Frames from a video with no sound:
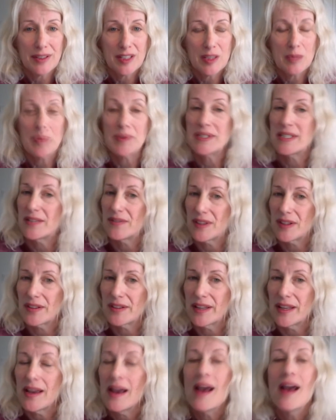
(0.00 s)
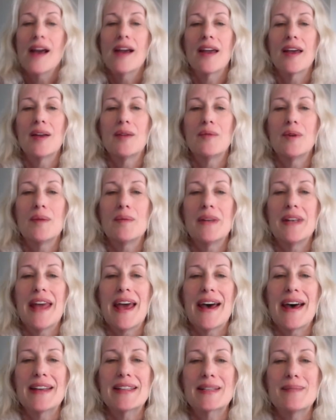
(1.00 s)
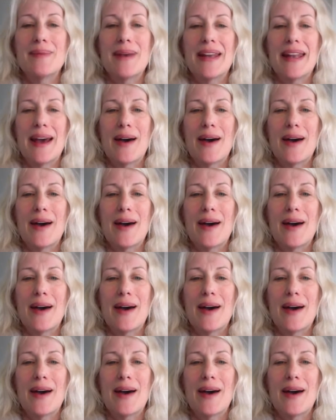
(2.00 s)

Specifically, can women ask men